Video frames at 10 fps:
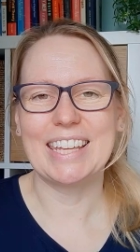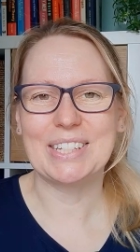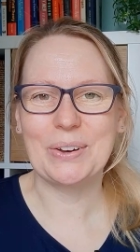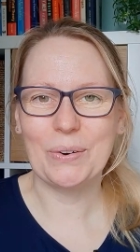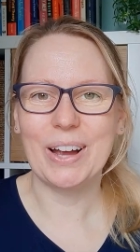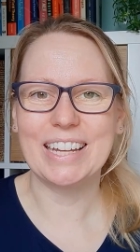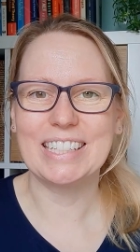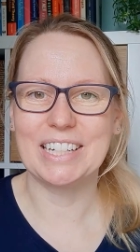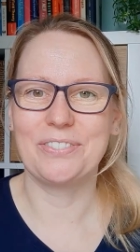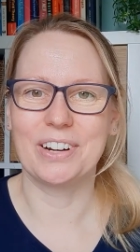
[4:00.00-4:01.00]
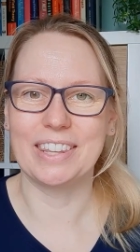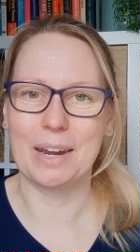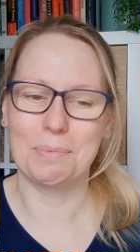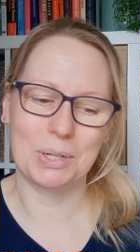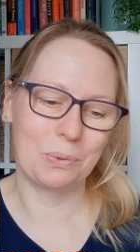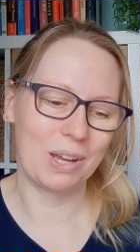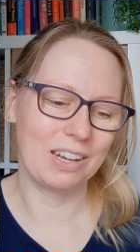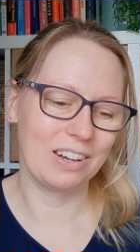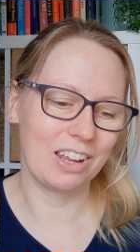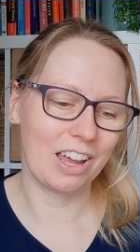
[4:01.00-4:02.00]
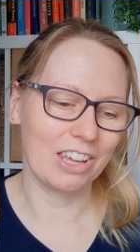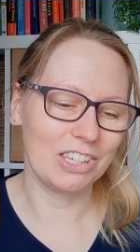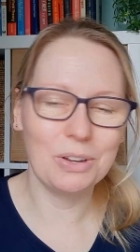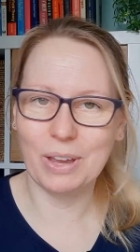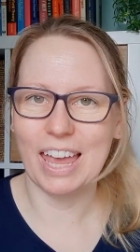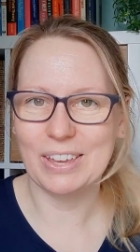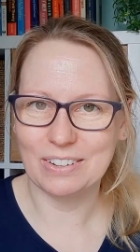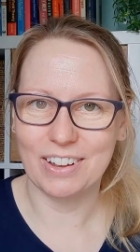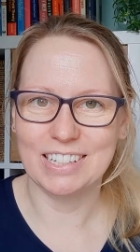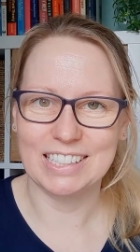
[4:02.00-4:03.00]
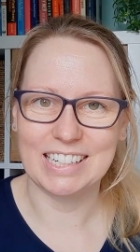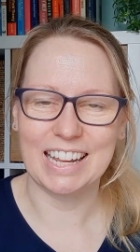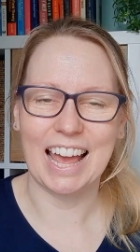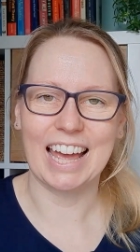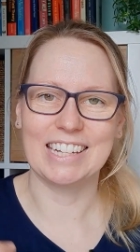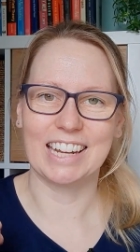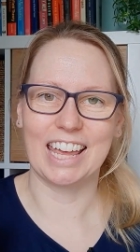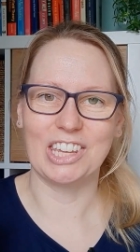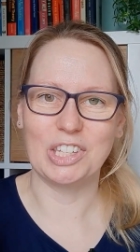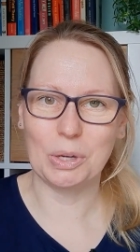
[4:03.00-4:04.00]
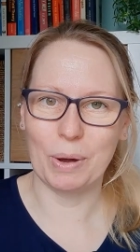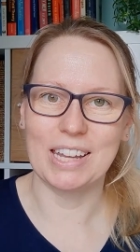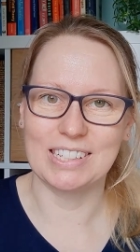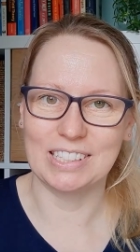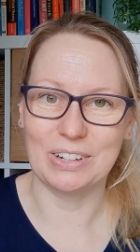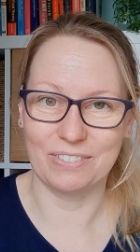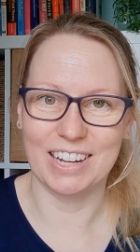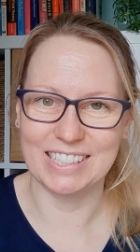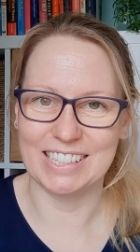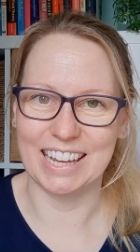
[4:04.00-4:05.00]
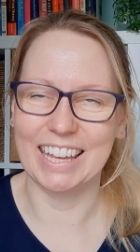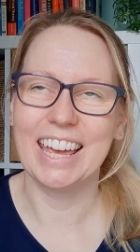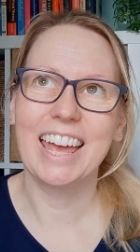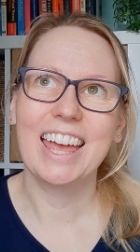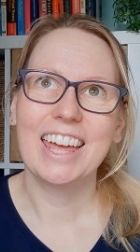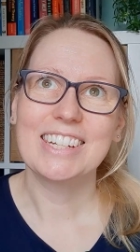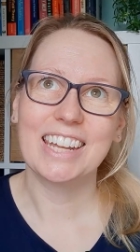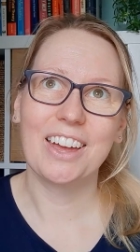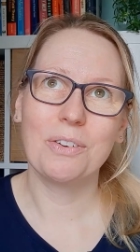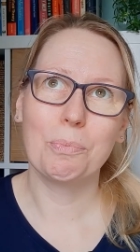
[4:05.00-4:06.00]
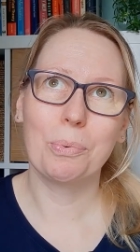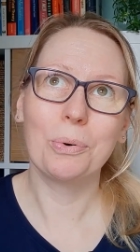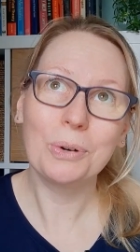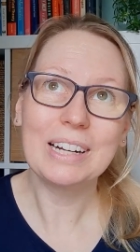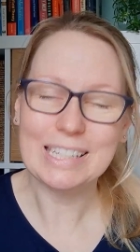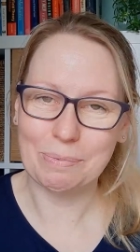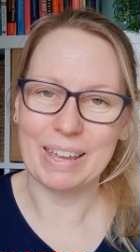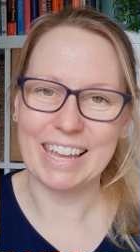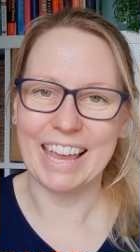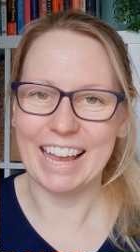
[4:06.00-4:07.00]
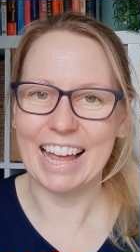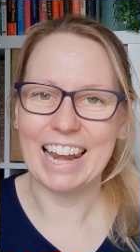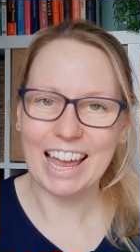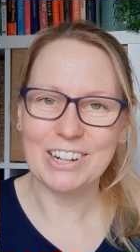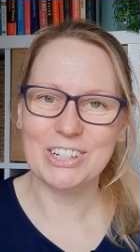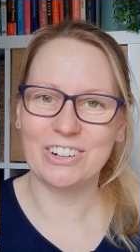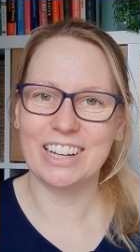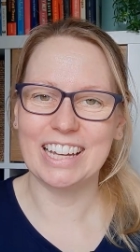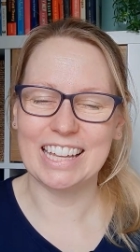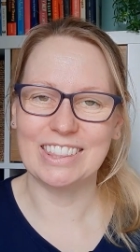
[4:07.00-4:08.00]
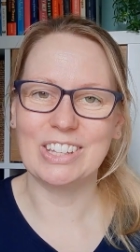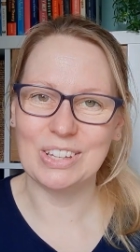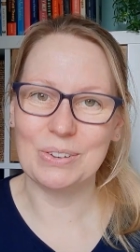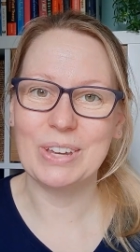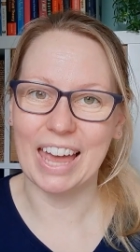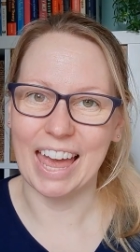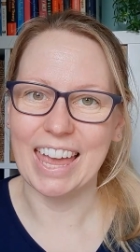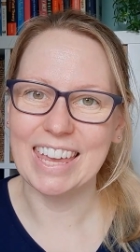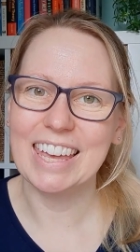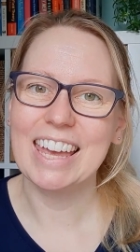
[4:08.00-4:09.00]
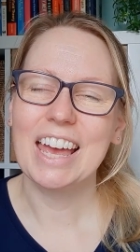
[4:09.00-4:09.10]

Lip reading: is quite different than between a UK university and a US university. So broadly speaking, a lecturer in the UK,